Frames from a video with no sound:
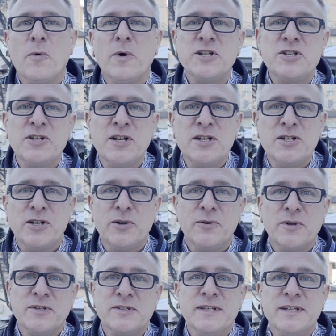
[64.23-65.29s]
what you can
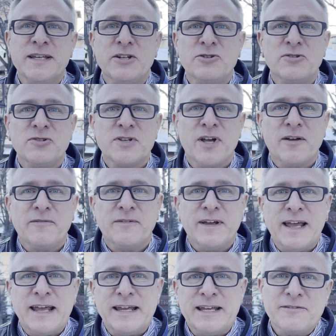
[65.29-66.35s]
do is get yourself
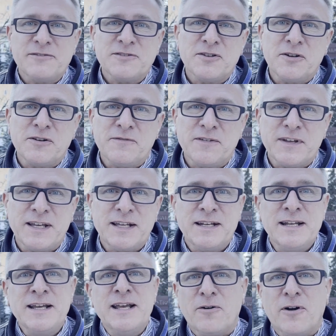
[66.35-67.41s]
a gift certificate
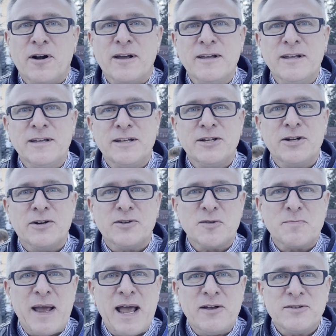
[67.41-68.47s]
for your
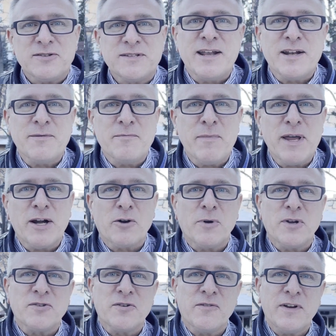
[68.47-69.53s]
spouse and make a
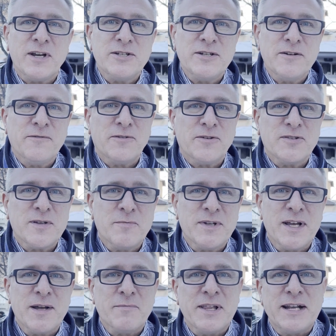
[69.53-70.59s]
reservation for
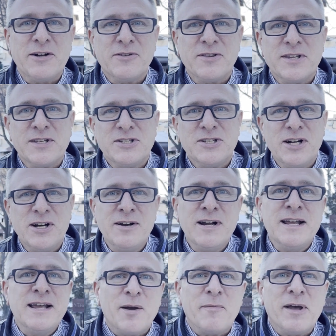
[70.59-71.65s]
sometime later this year.
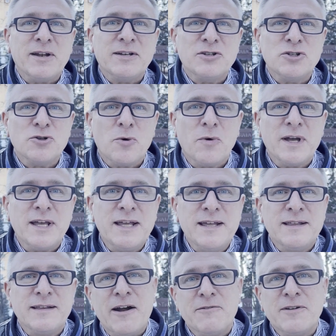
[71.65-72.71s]
Come and enjoy
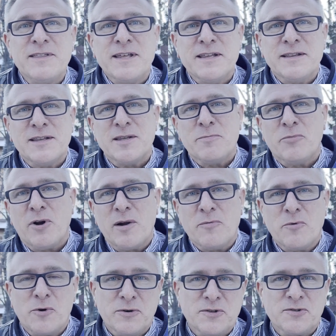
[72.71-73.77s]
everything that the
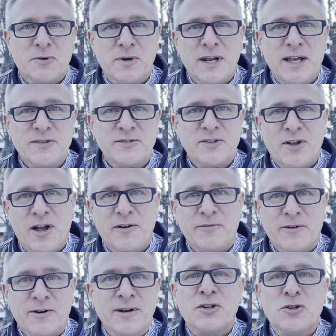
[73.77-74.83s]
Broadmoor Resort has to
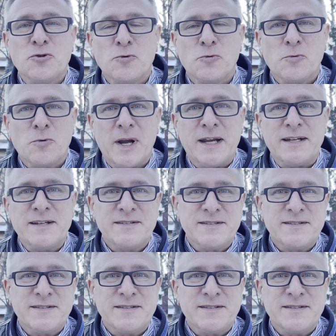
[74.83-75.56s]
offer. It's a great